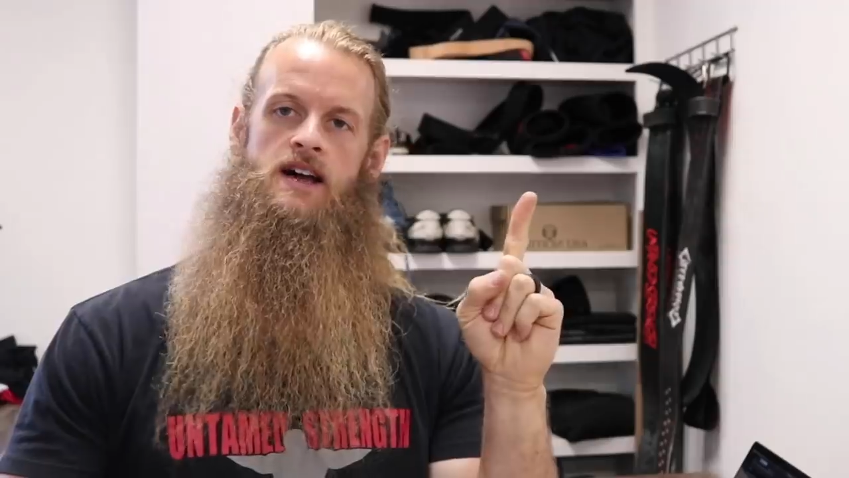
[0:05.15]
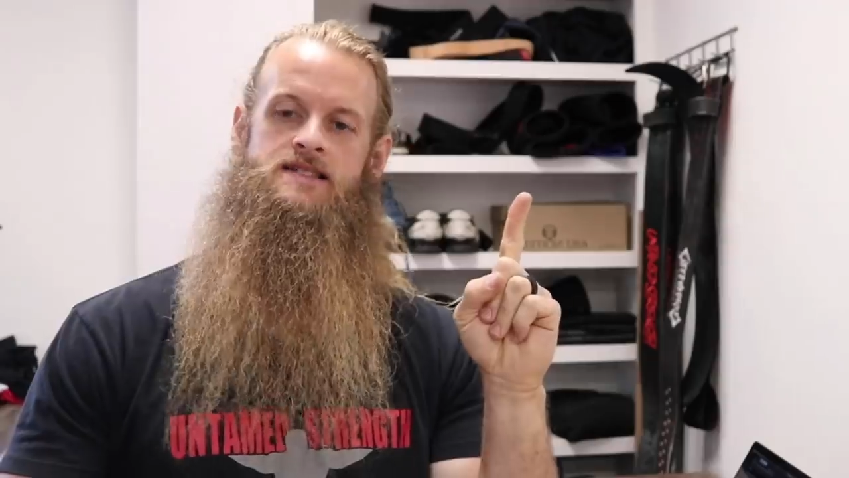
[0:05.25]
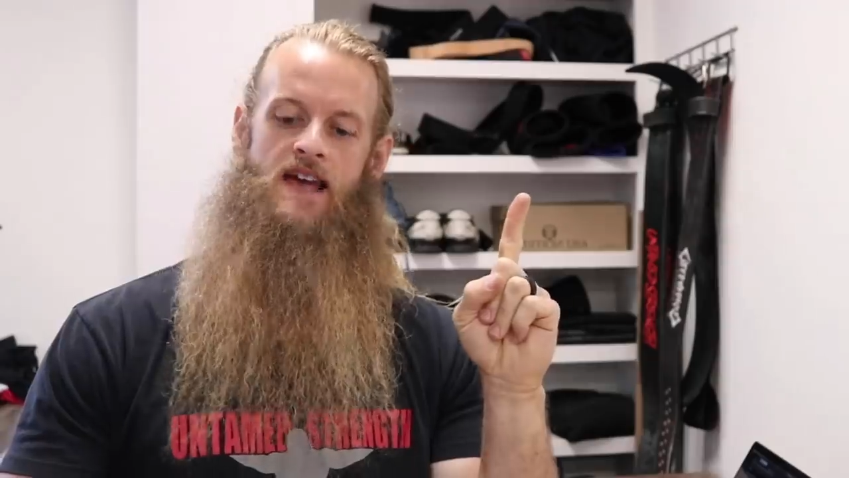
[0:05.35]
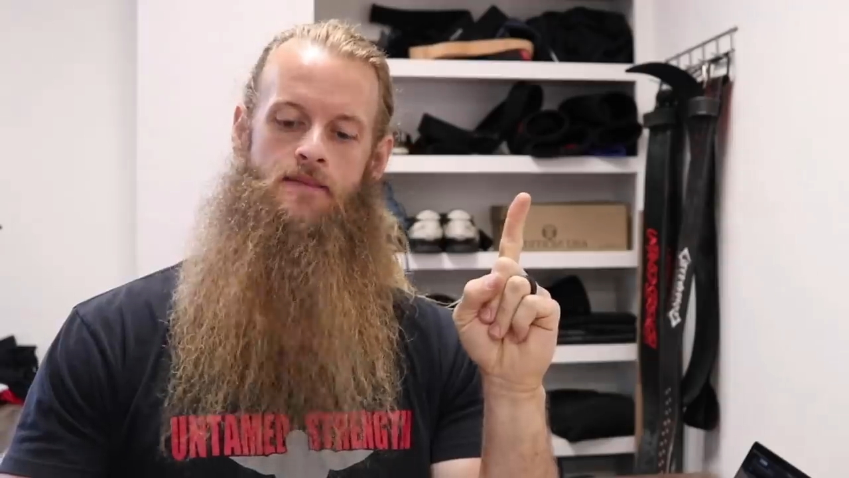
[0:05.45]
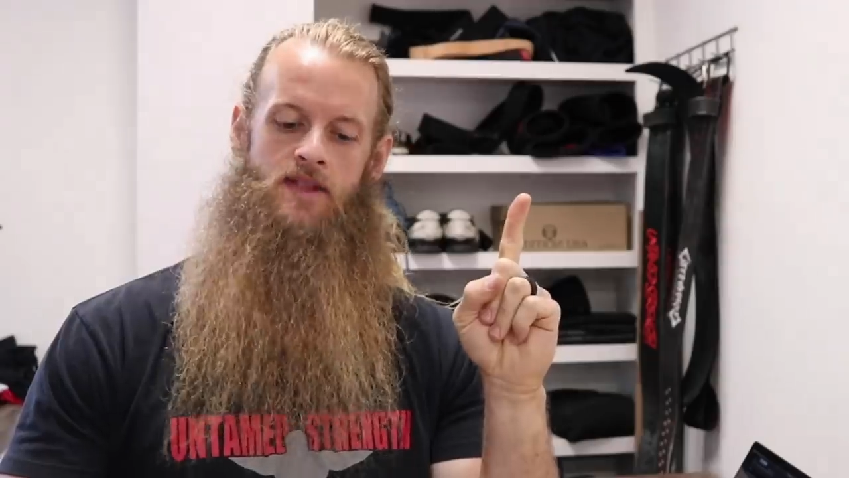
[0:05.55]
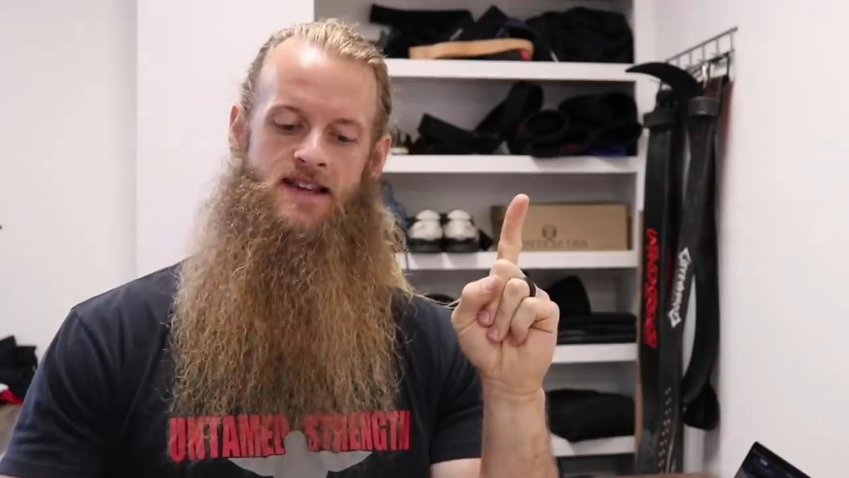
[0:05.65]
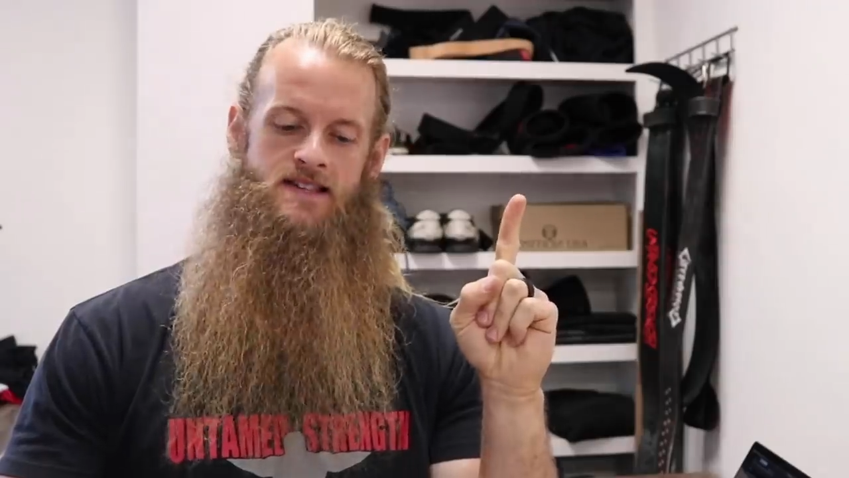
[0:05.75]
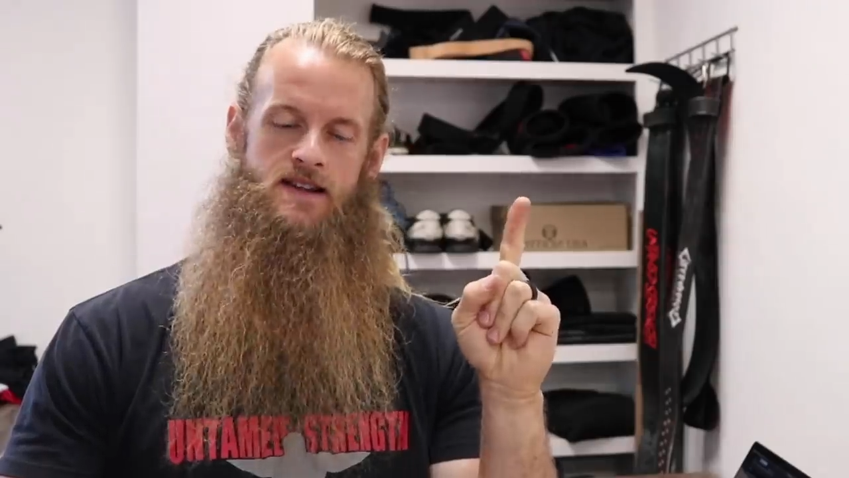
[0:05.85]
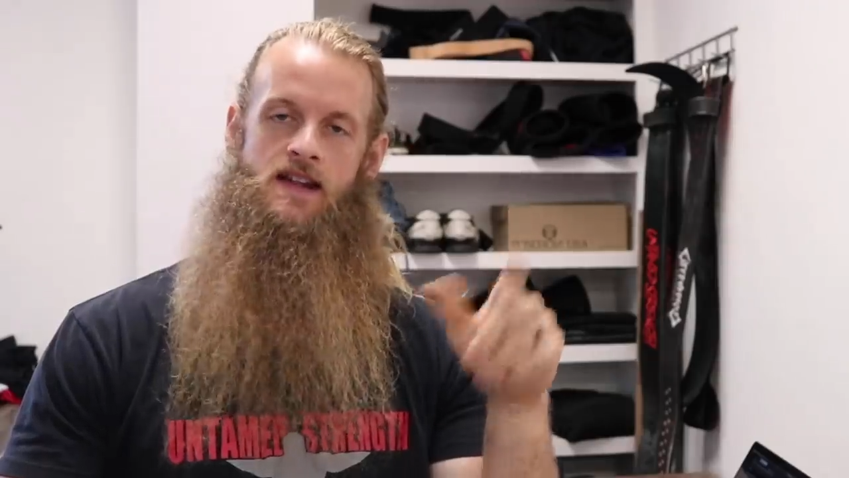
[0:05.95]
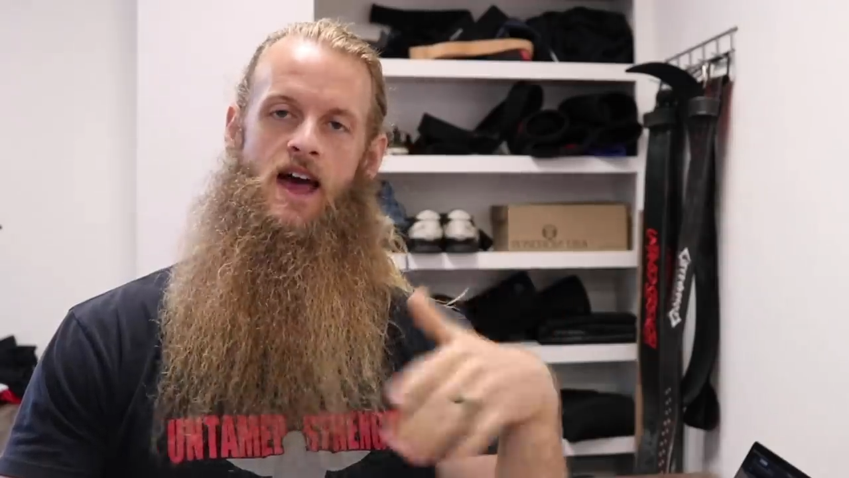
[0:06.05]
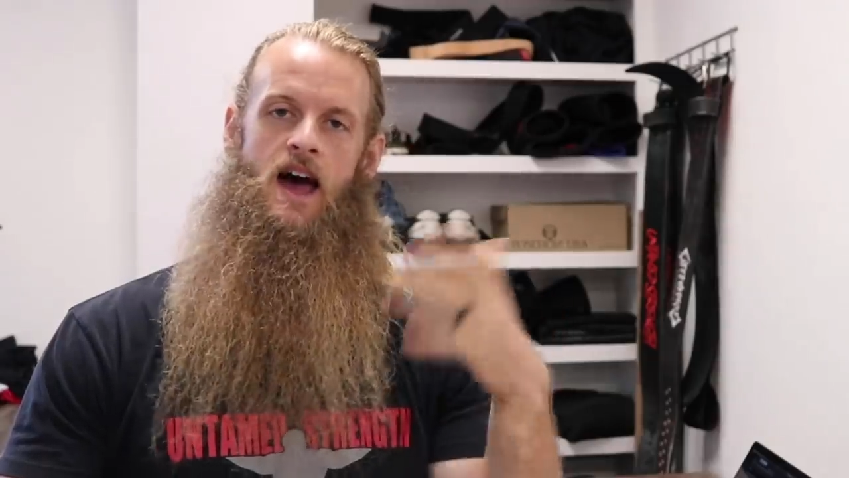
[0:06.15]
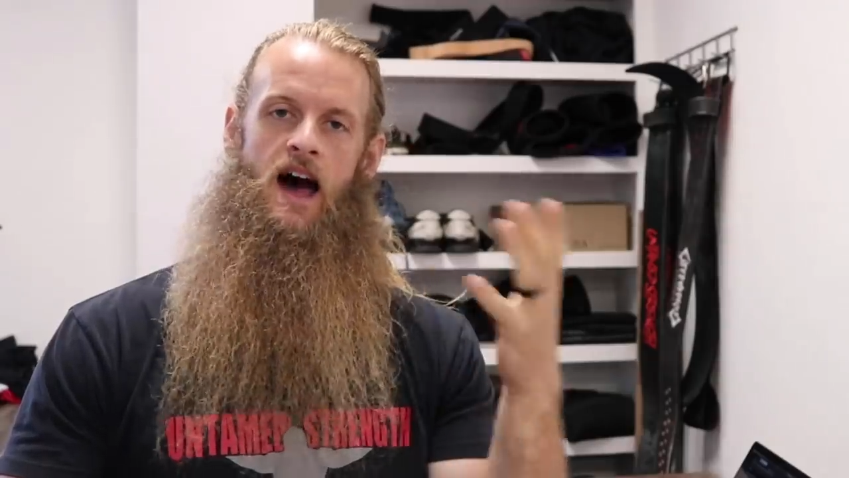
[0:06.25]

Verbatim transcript: Untamed lesson.